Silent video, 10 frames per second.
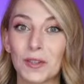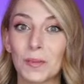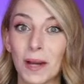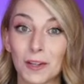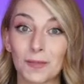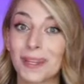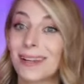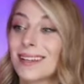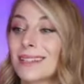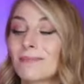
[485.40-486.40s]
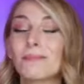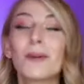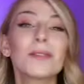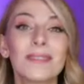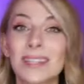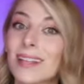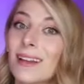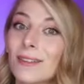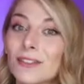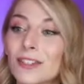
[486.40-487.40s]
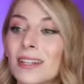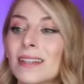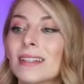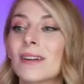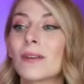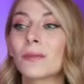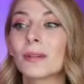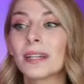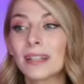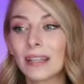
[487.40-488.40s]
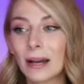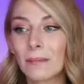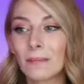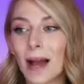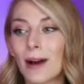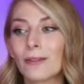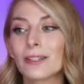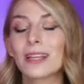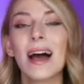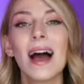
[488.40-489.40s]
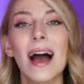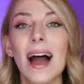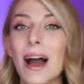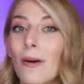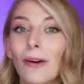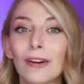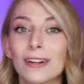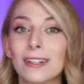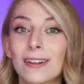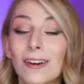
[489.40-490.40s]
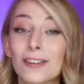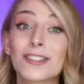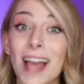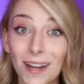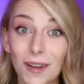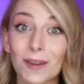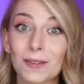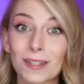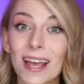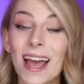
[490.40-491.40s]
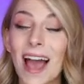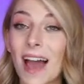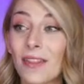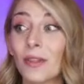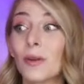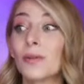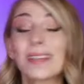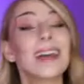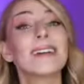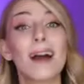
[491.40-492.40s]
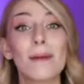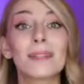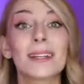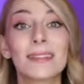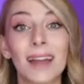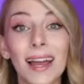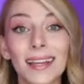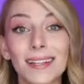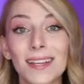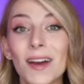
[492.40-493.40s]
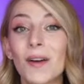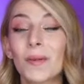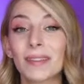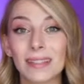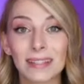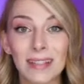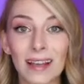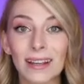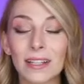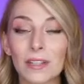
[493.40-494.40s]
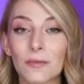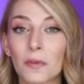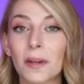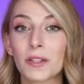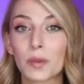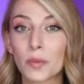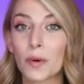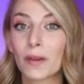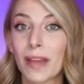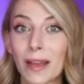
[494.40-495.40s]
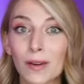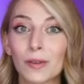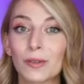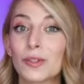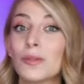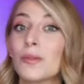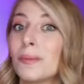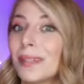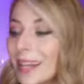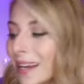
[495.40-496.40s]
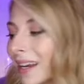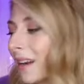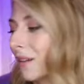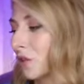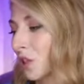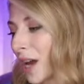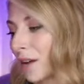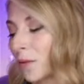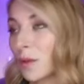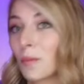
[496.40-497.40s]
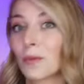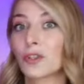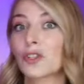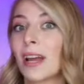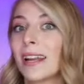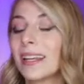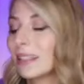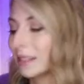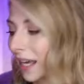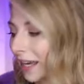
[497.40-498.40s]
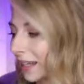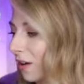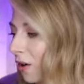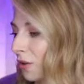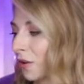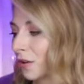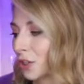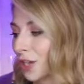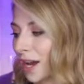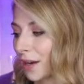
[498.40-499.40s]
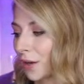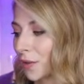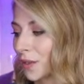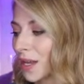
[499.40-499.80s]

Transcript: much, because both of these energies are really about our shadows, and those can come to light when the sun is forming a supportive angle to the planet of shadows, almost shining a light on our shadows.